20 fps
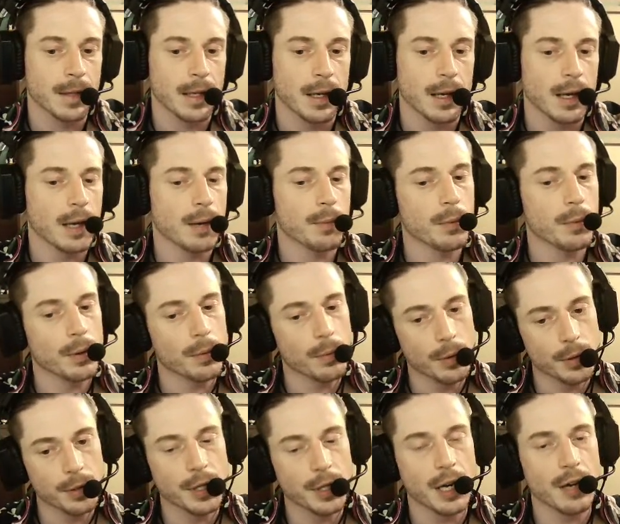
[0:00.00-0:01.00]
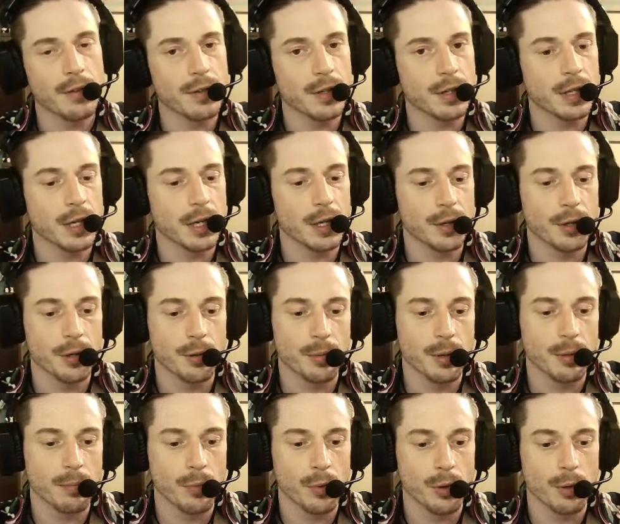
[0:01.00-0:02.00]
And we'll dive into that a little bit
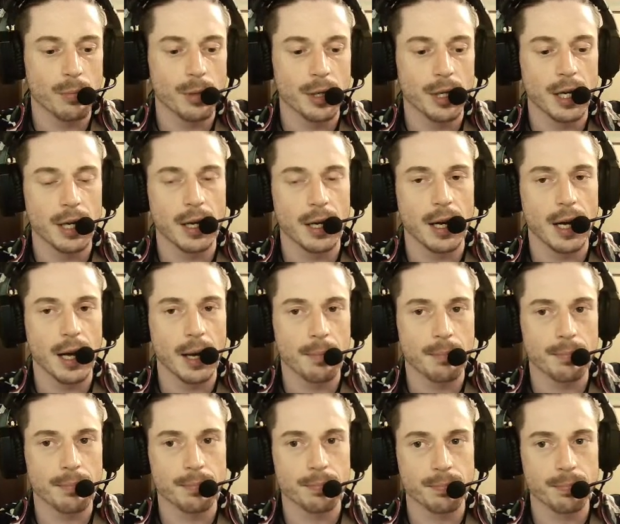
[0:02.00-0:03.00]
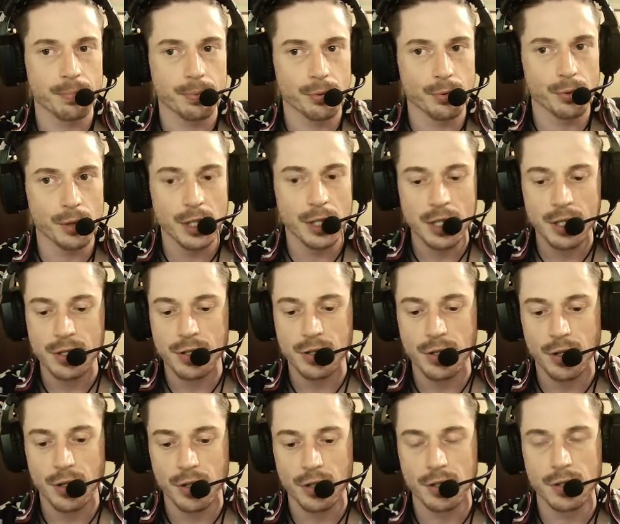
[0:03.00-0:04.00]
more, but I'm pretty
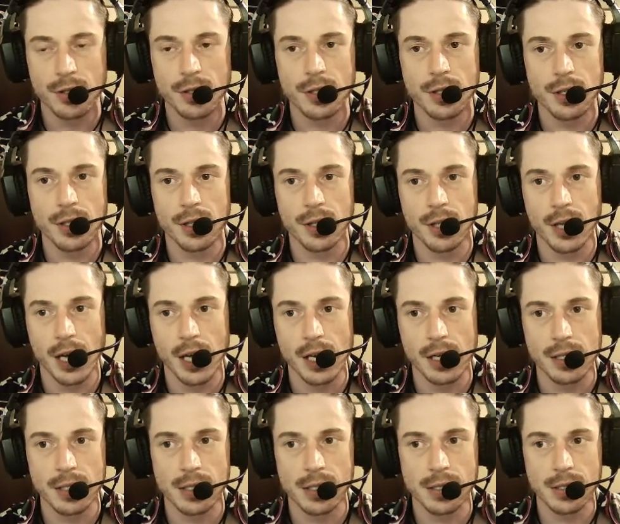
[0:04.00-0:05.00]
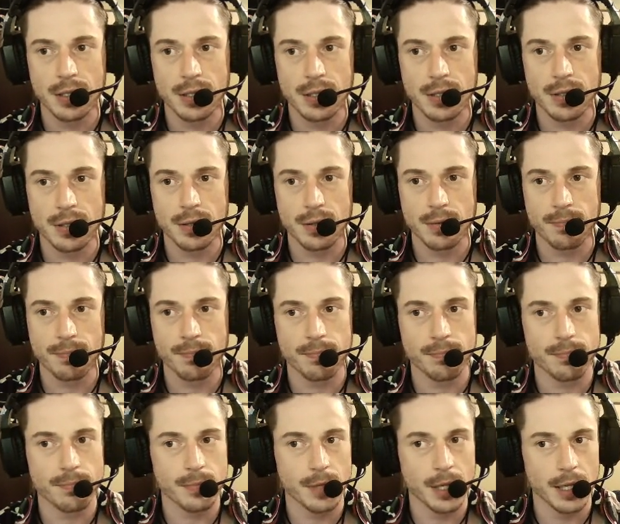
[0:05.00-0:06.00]
certain that is
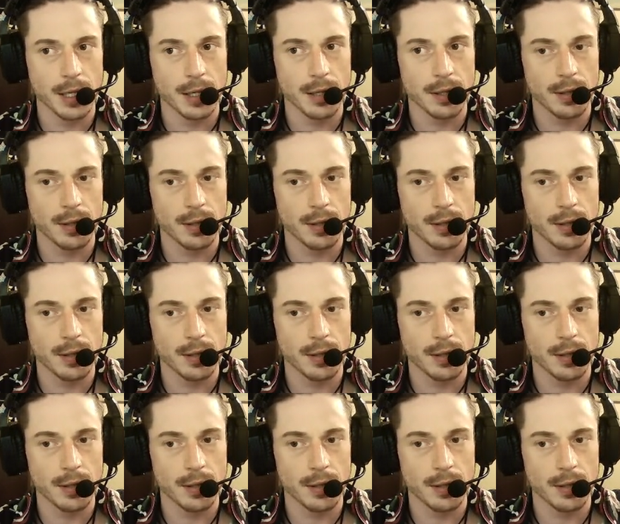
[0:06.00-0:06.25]
like